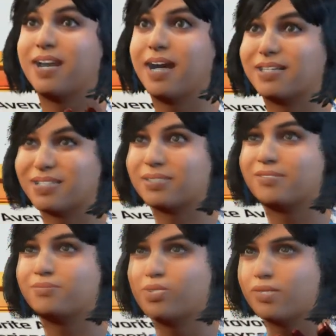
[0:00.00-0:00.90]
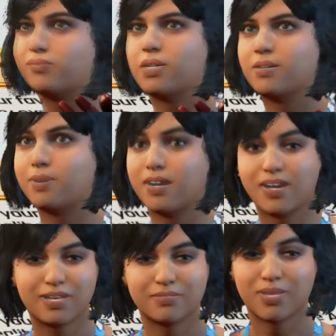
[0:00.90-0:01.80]
it's a high-density muon beam.
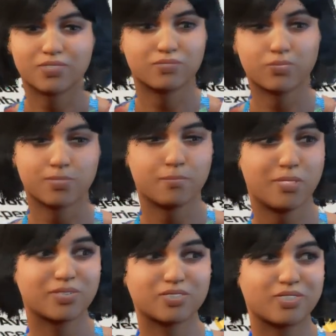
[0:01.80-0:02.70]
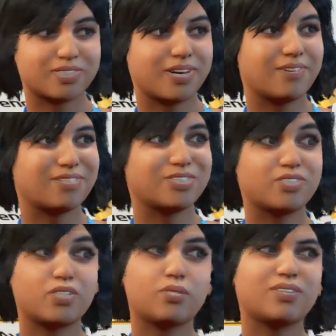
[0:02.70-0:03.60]
A Model 3 repulsor club.
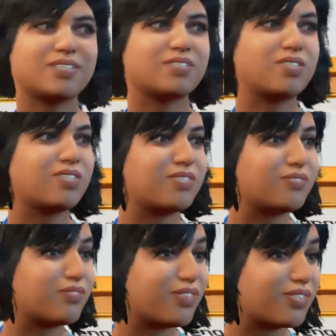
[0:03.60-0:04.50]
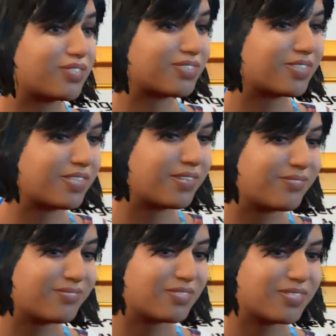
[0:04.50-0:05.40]
It's Tony Stark's first love.